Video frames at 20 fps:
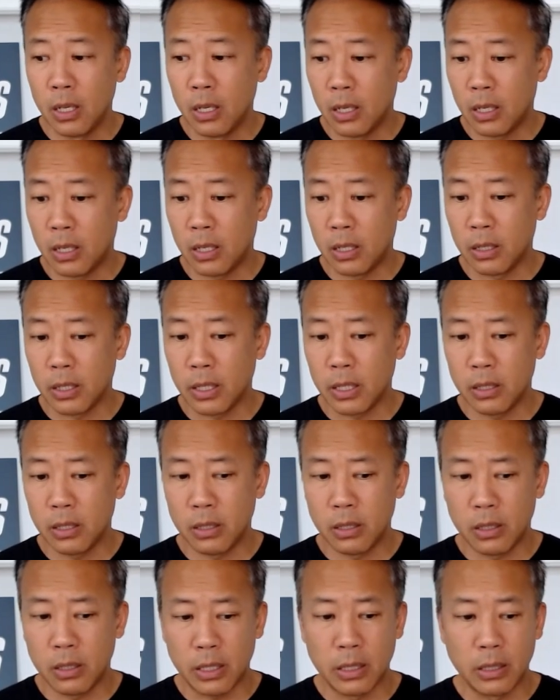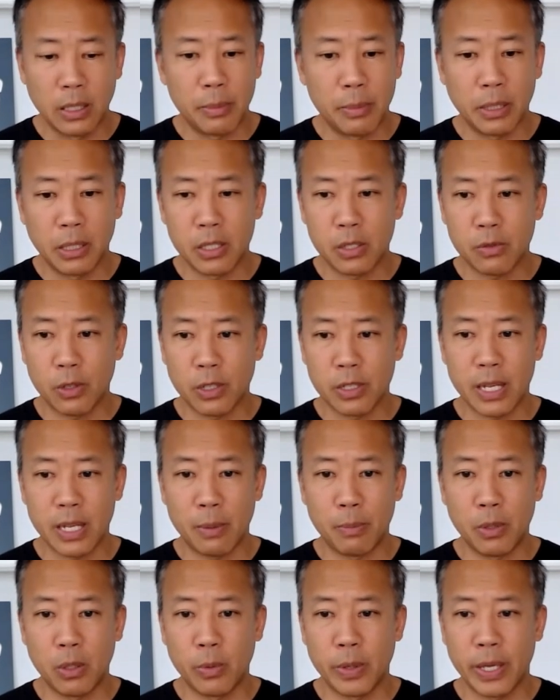Uh, in in Limitless, for
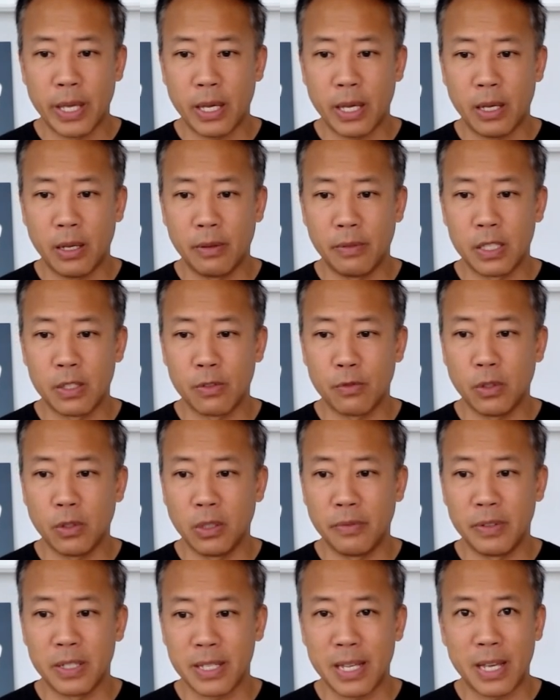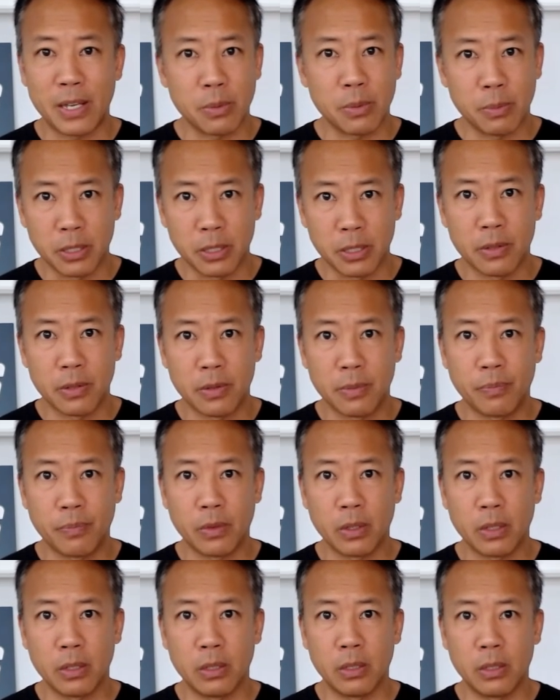example, we have it's full of assessments
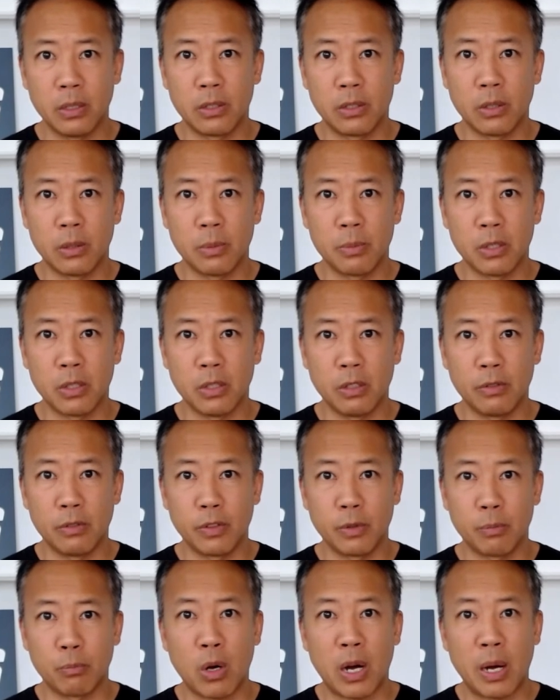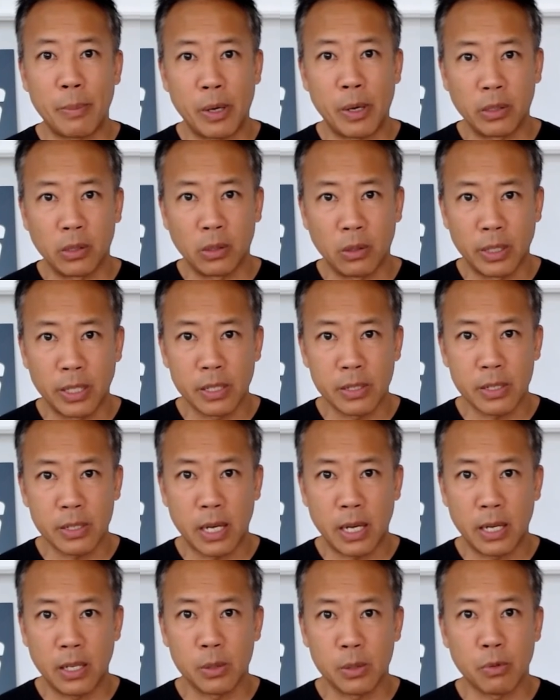in terms of primary learning
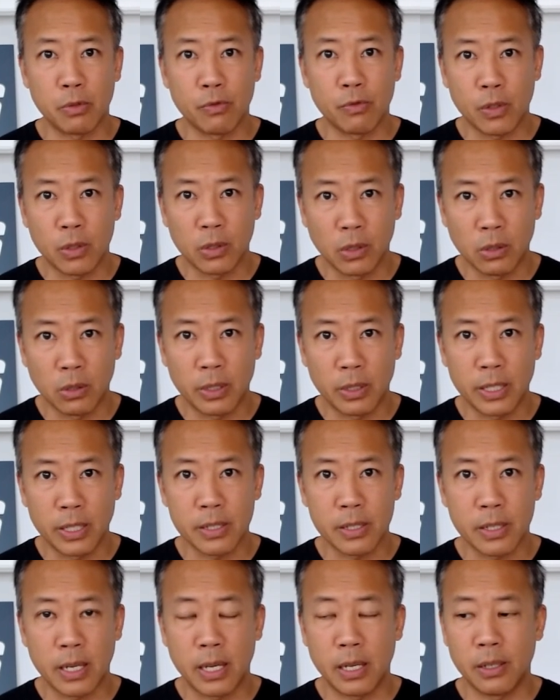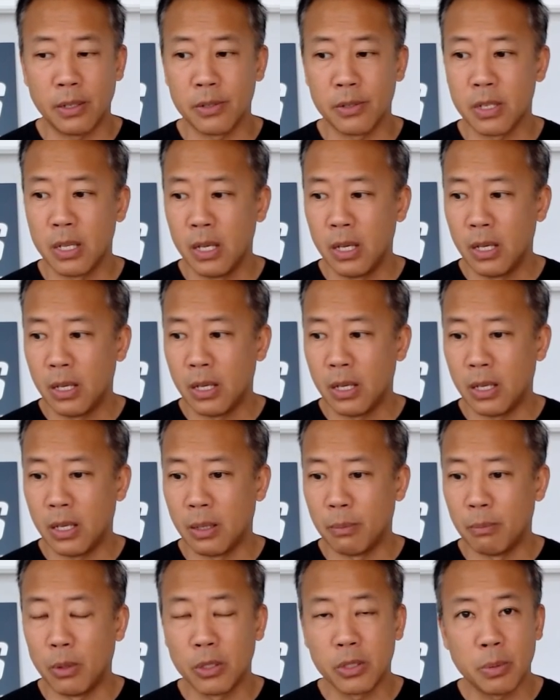styles, preferred learning styles, uh,
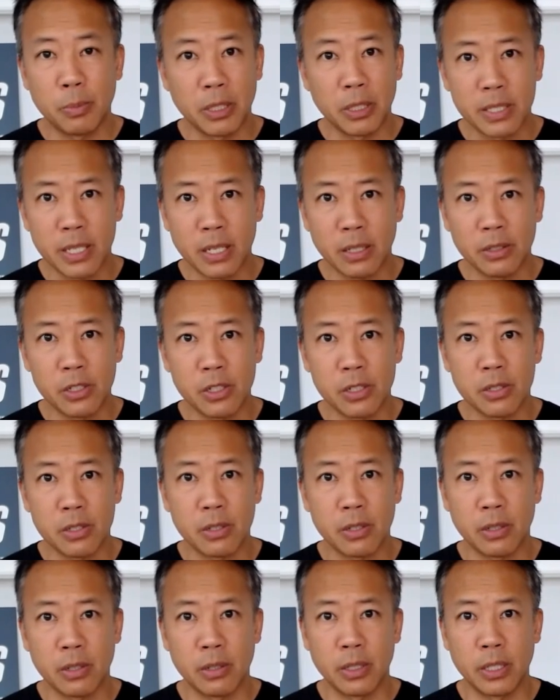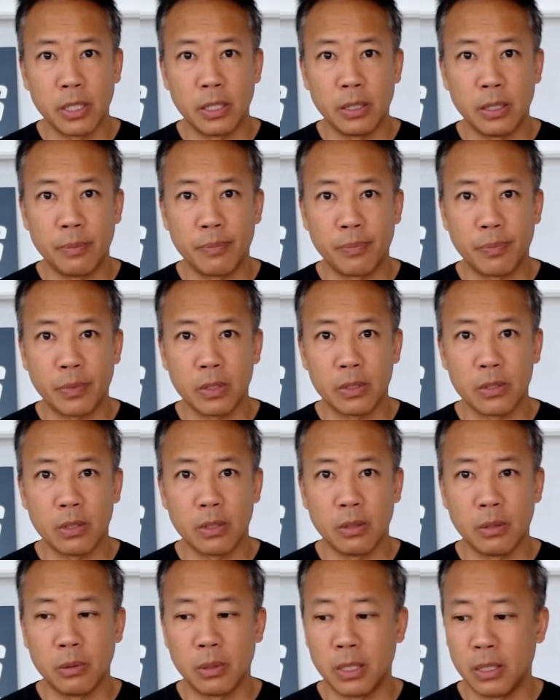multiple intelligence theory, and
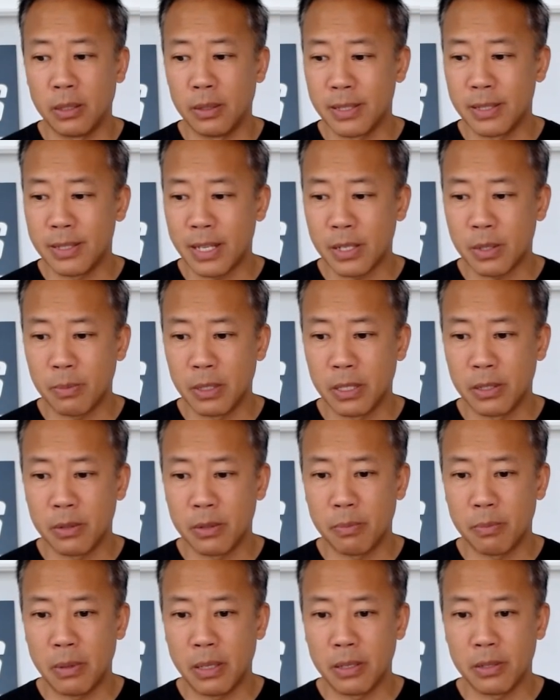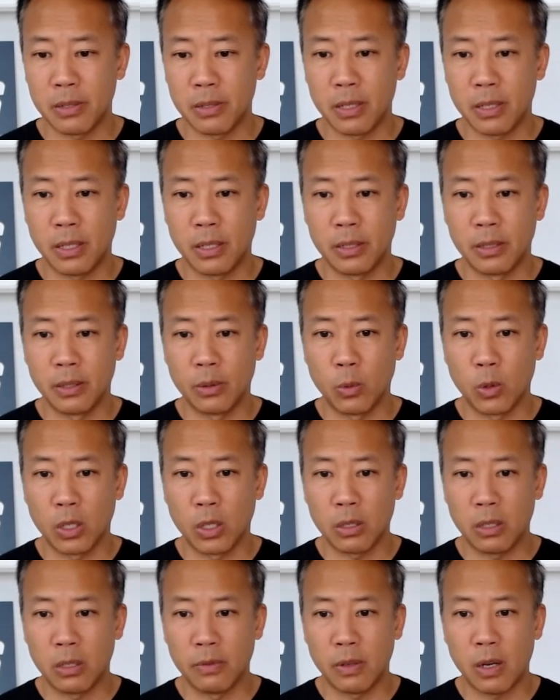so uh, assessments based on the work
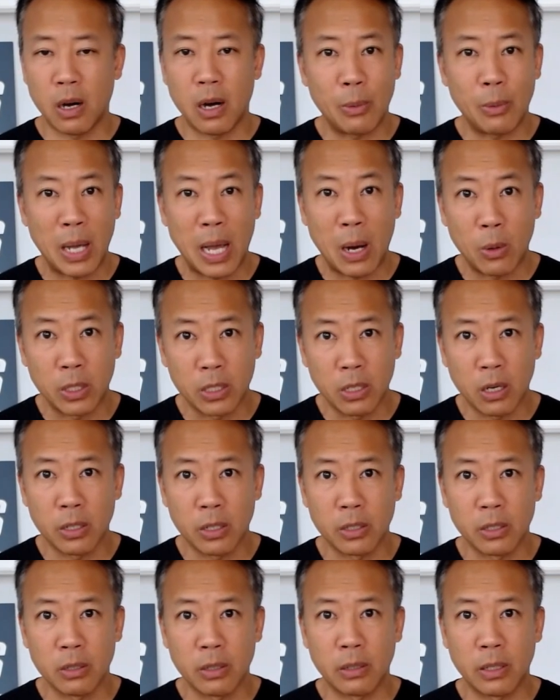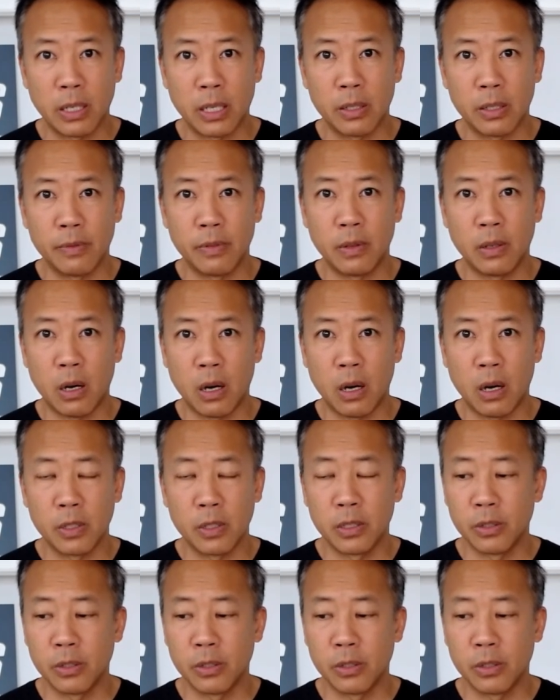of Howard Gardner out of Harvard